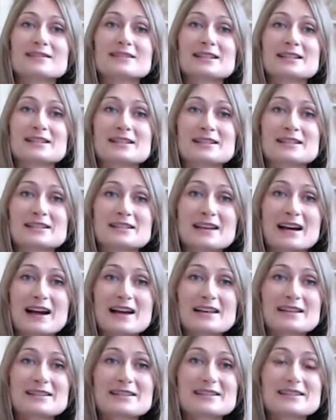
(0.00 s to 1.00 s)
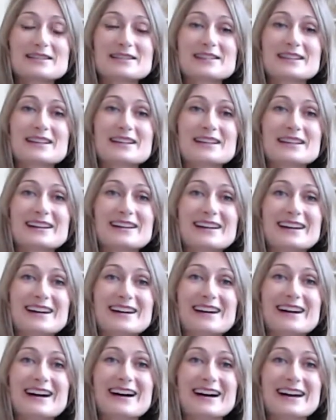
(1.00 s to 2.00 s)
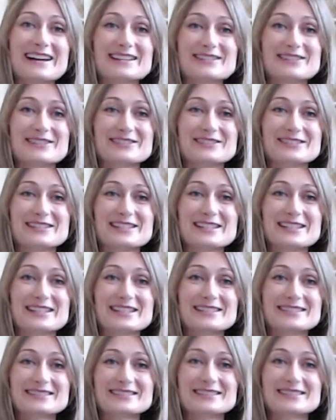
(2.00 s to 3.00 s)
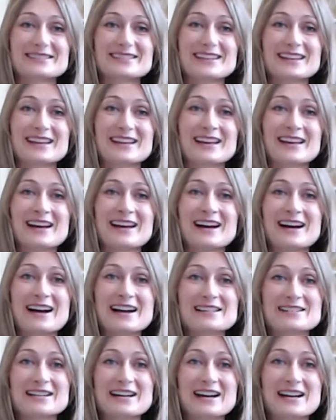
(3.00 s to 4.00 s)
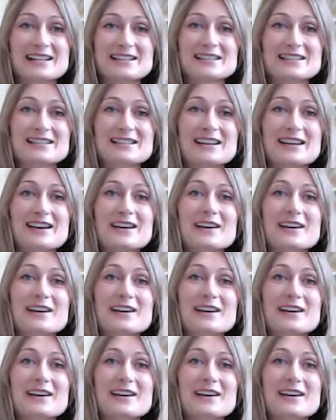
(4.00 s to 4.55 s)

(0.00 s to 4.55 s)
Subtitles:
discuss, hi Georgie, hi Jazz,